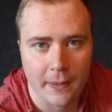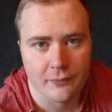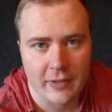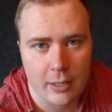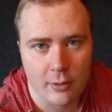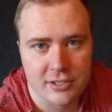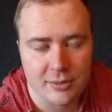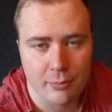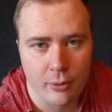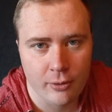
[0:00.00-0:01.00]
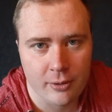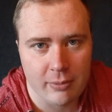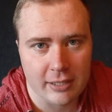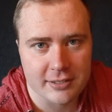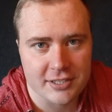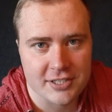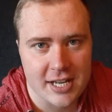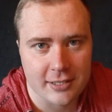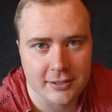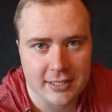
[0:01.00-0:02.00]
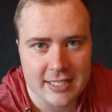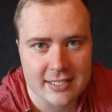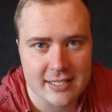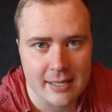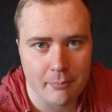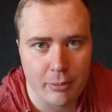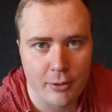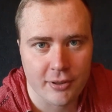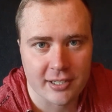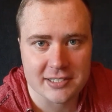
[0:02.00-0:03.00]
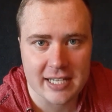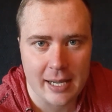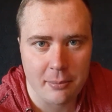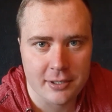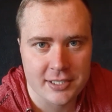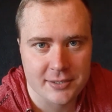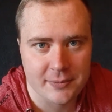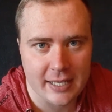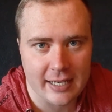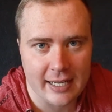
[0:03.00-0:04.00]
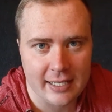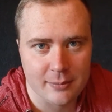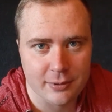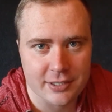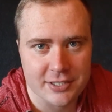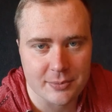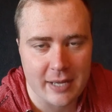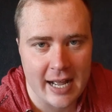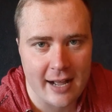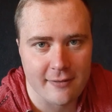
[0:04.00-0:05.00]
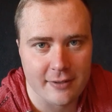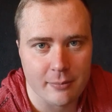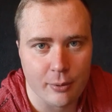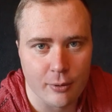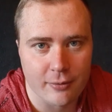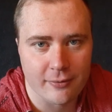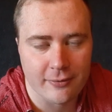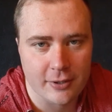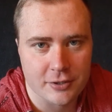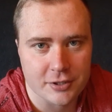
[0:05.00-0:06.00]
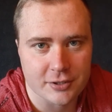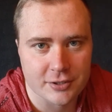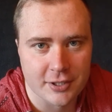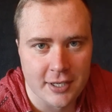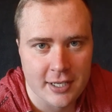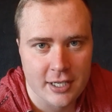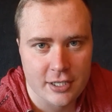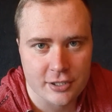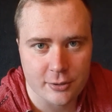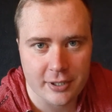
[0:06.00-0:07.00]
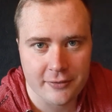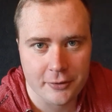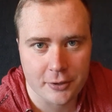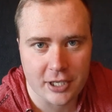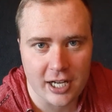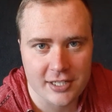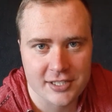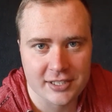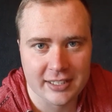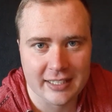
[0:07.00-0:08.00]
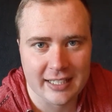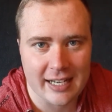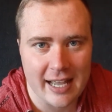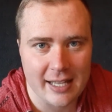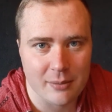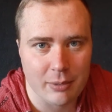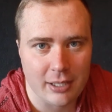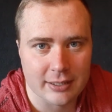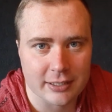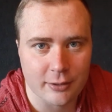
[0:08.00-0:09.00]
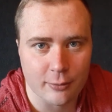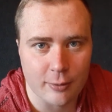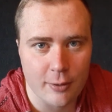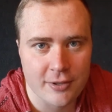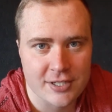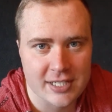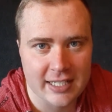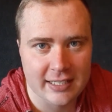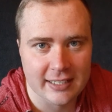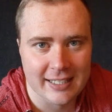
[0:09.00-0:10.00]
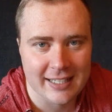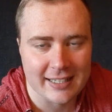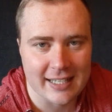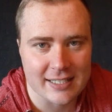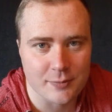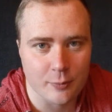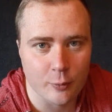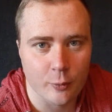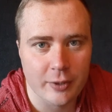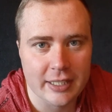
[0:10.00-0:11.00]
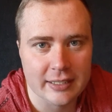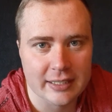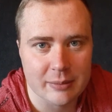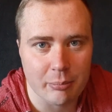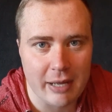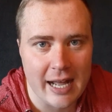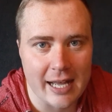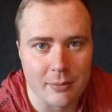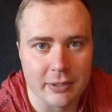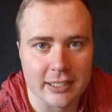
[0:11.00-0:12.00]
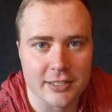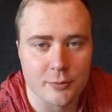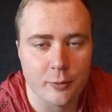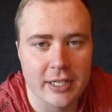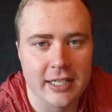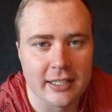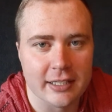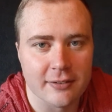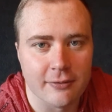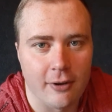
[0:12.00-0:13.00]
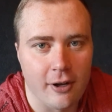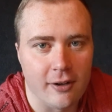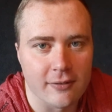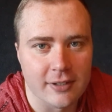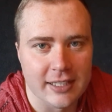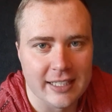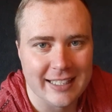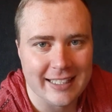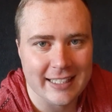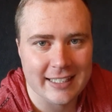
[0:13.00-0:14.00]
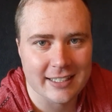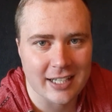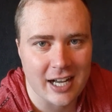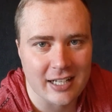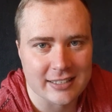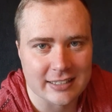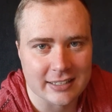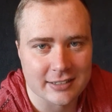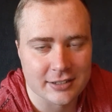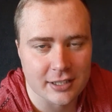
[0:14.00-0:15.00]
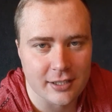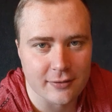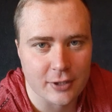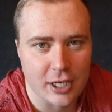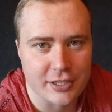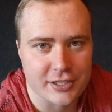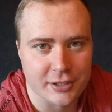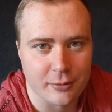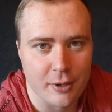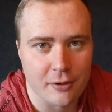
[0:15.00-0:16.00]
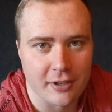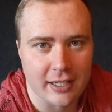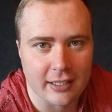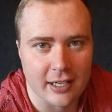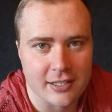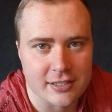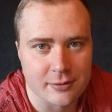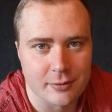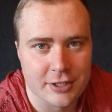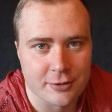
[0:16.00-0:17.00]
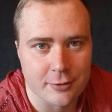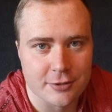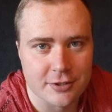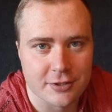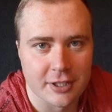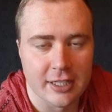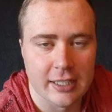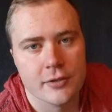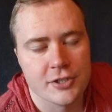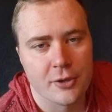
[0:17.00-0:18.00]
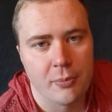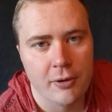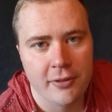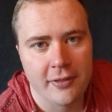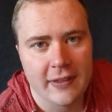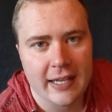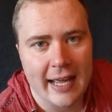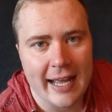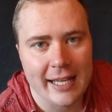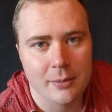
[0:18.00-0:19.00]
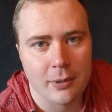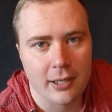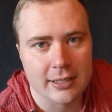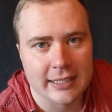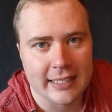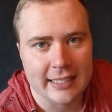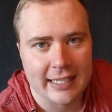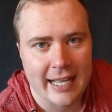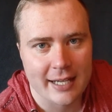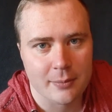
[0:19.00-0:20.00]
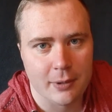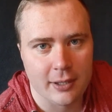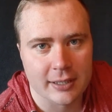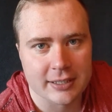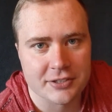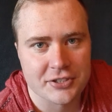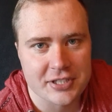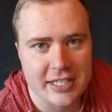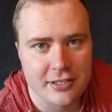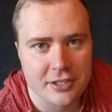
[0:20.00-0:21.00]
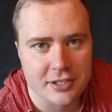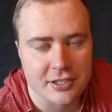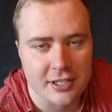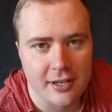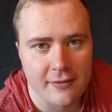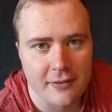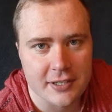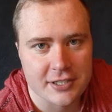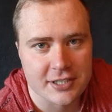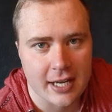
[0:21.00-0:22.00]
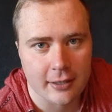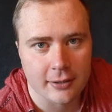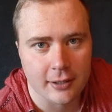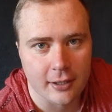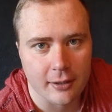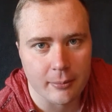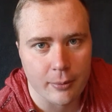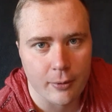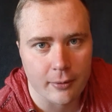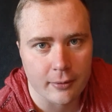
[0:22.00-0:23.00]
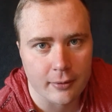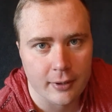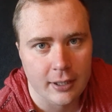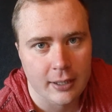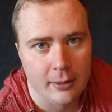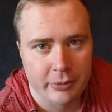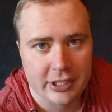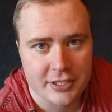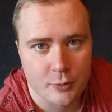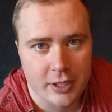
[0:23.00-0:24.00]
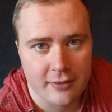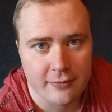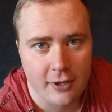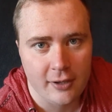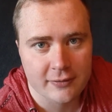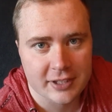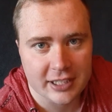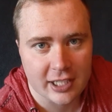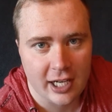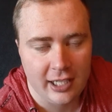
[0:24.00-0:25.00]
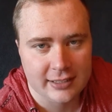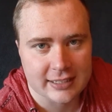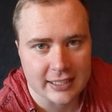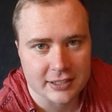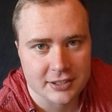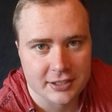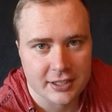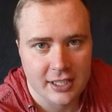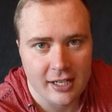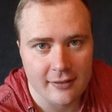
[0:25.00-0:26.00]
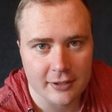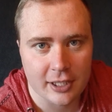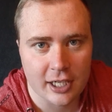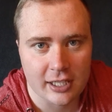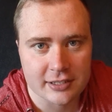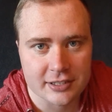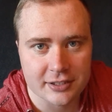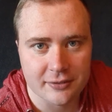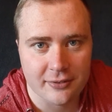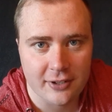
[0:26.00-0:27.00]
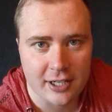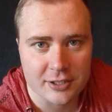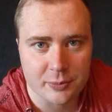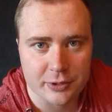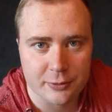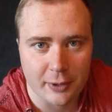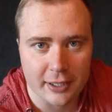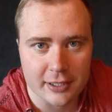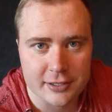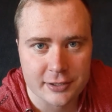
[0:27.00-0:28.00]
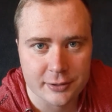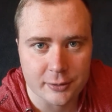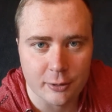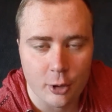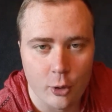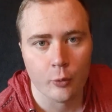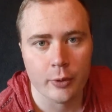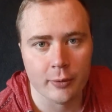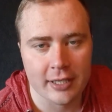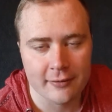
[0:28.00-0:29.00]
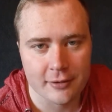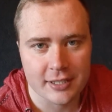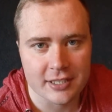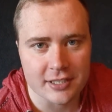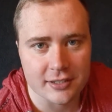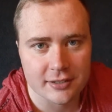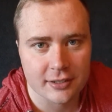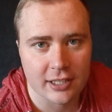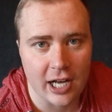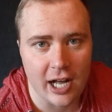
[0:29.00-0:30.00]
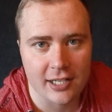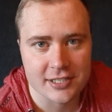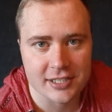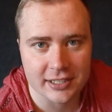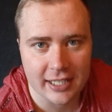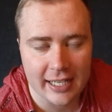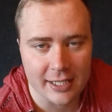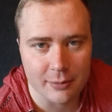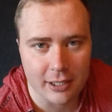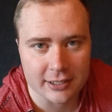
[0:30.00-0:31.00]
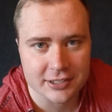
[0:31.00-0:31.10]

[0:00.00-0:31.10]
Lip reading: Now what's important about this cycle is that both catabolism and anabolism have important functions. So if you're constantly in an anabolic growth state, that's really bad because we didn't evolve in a context of constant growth and constant resources. So both the anabolic and catabolic stages of this cycle are important because we evolved in a context of a constant flux between the two. We were never in a constant anabolic